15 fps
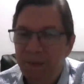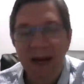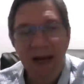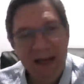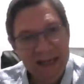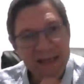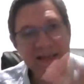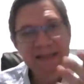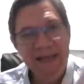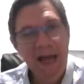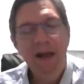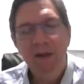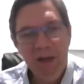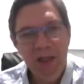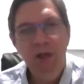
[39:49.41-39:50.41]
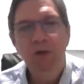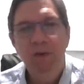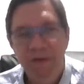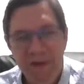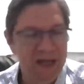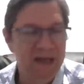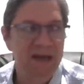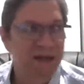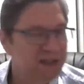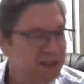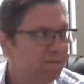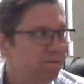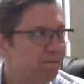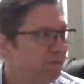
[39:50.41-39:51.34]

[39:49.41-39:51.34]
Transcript: But I can tell you this: